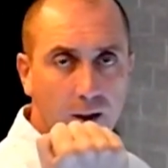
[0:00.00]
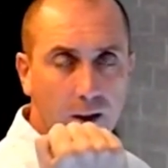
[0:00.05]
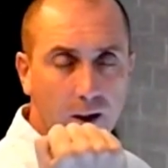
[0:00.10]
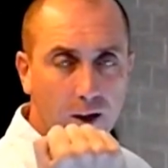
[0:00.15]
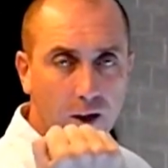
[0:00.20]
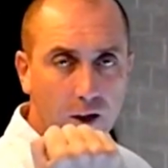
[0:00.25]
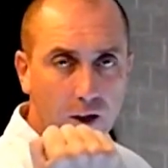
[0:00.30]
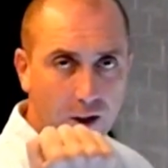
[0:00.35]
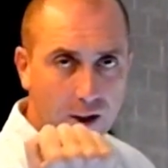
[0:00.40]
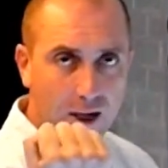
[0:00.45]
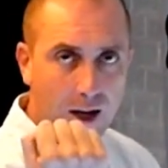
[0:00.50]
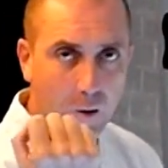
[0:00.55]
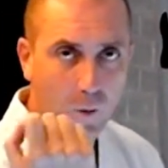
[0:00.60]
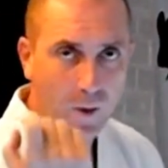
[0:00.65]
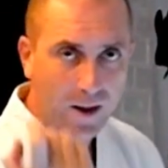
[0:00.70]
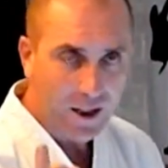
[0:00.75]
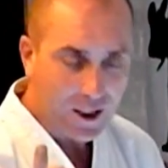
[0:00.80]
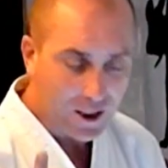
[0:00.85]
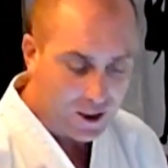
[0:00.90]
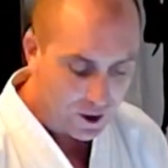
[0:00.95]
Good. Now
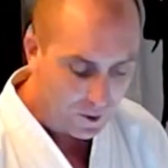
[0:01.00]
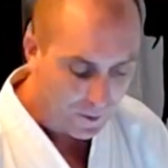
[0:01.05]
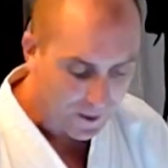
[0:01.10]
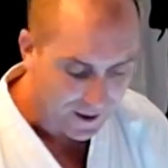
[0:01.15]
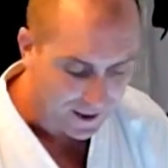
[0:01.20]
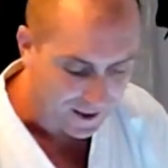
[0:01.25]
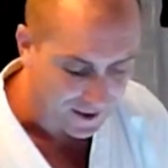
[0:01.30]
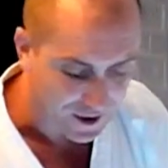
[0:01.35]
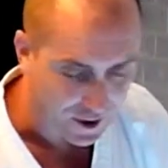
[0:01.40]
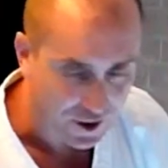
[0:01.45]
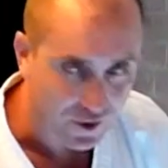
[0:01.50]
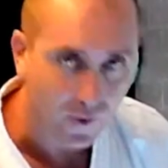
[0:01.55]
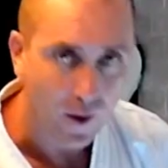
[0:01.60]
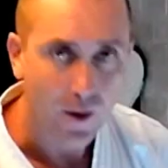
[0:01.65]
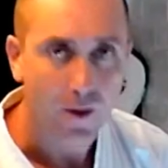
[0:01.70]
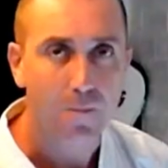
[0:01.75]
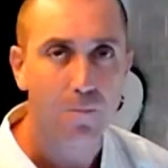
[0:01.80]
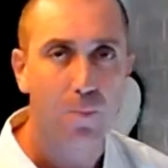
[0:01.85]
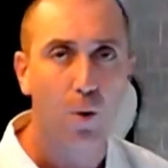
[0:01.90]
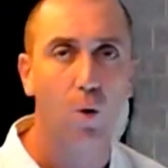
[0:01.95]
when you're doing this, it's very
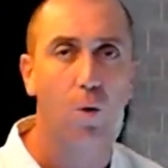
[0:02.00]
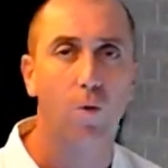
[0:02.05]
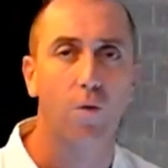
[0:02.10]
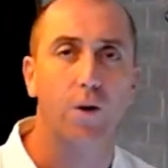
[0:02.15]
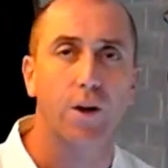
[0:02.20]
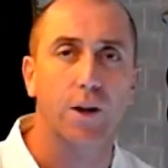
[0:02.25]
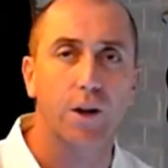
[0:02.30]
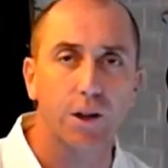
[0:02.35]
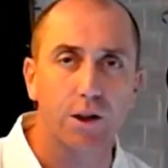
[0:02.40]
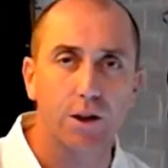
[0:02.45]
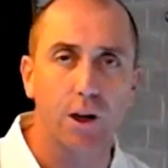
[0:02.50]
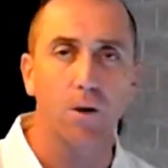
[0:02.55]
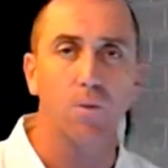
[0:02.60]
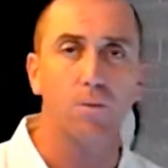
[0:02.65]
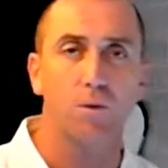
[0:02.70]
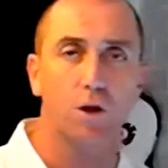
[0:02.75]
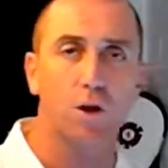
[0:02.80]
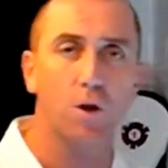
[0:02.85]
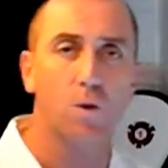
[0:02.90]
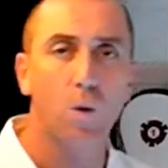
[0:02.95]
important that you
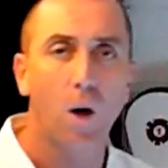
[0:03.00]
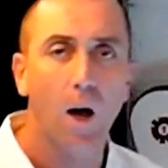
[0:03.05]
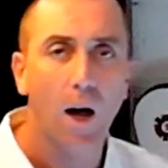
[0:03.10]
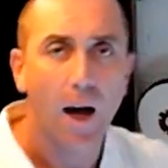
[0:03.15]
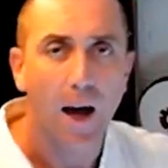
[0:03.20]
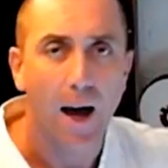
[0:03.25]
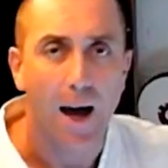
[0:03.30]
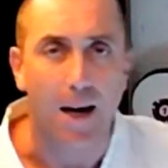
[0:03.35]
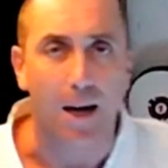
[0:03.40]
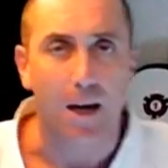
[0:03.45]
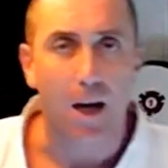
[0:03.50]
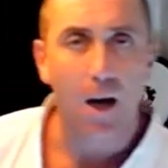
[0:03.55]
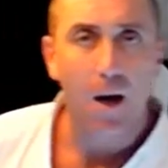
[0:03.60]
don't do a